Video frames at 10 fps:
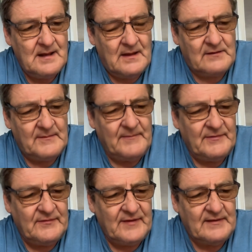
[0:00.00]
I can remember
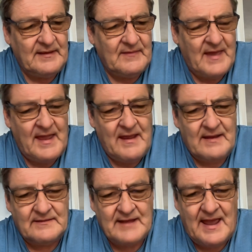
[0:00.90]
sitting there,
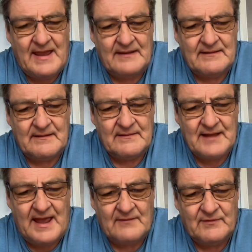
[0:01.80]
and
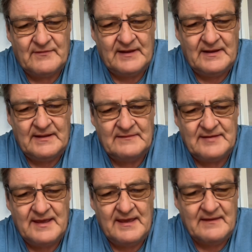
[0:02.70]
Dad was nearly in
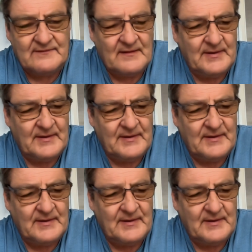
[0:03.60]
tears.